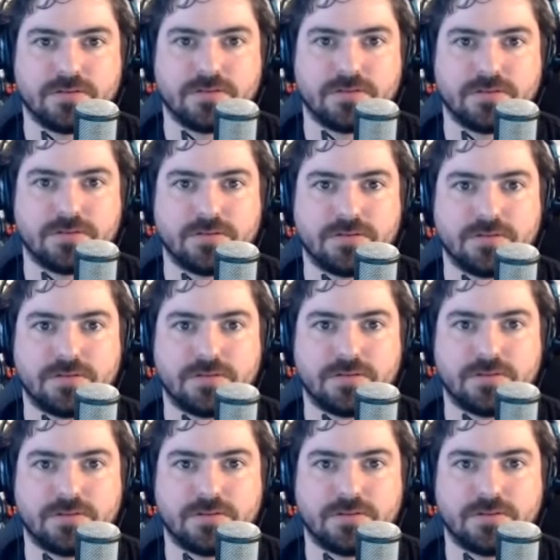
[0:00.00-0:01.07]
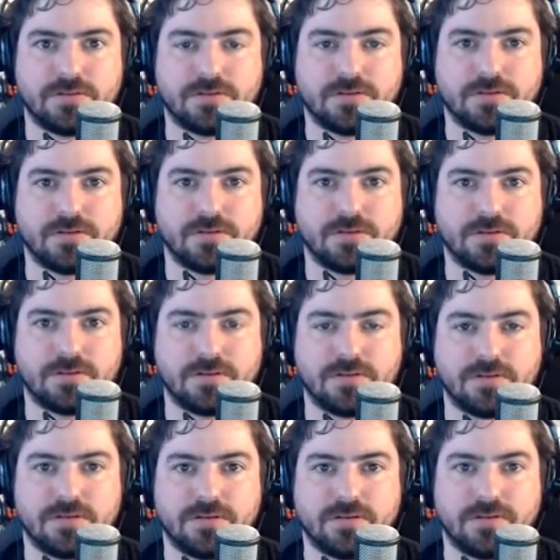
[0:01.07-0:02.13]

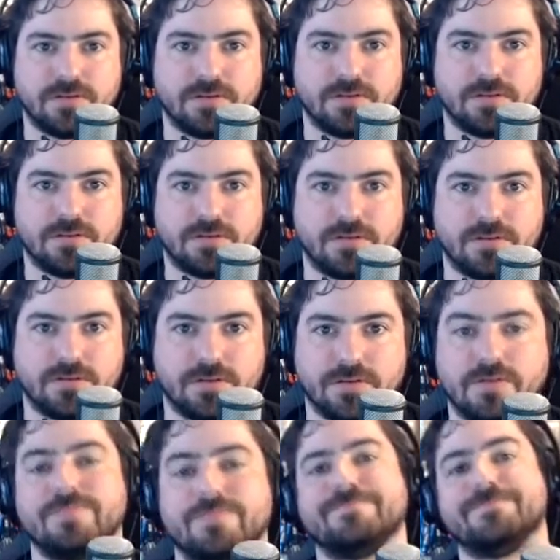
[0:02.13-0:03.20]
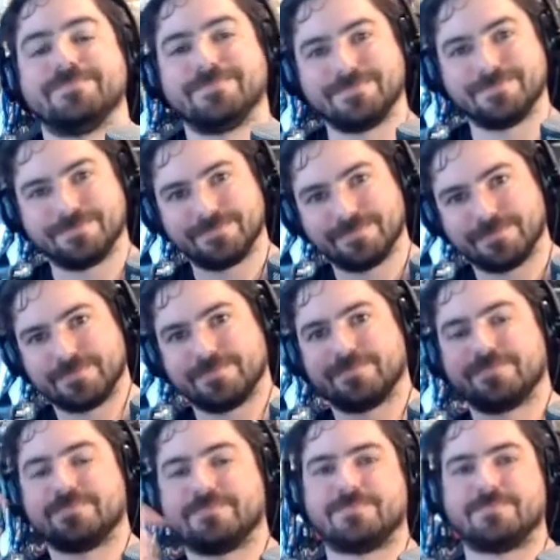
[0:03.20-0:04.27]

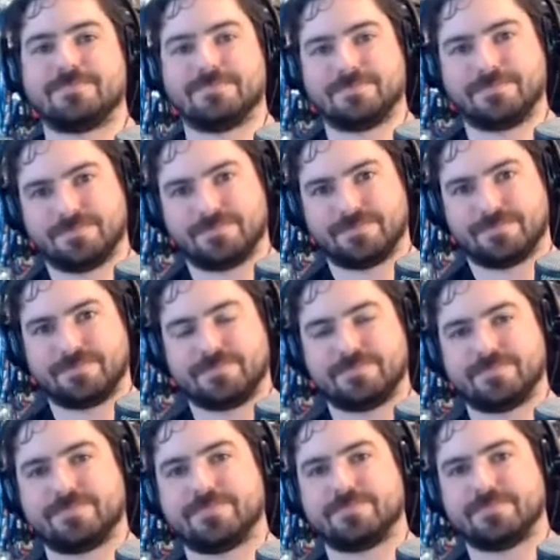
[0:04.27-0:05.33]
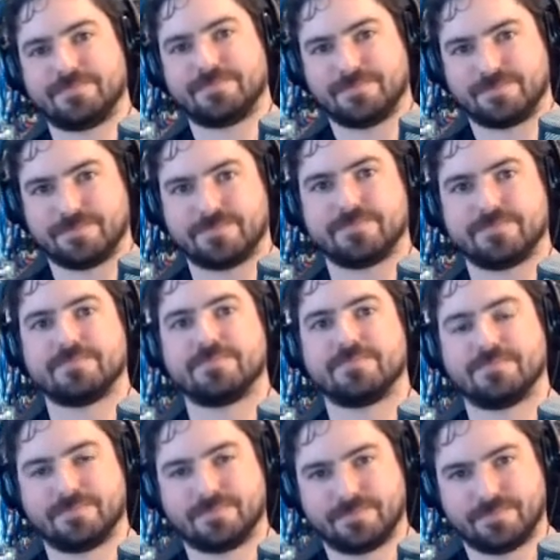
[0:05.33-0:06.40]

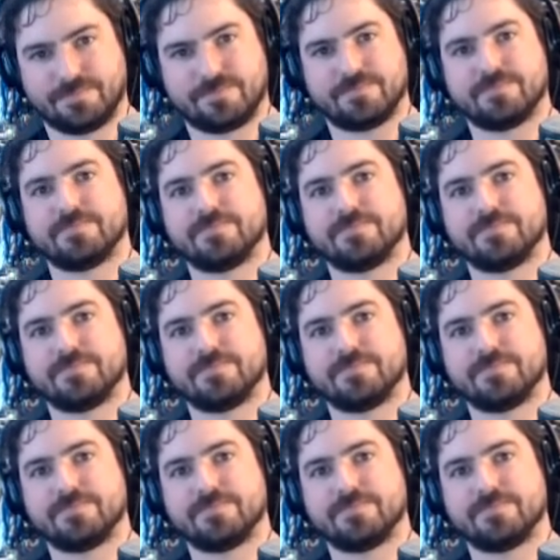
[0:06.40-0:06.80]
(not speaking)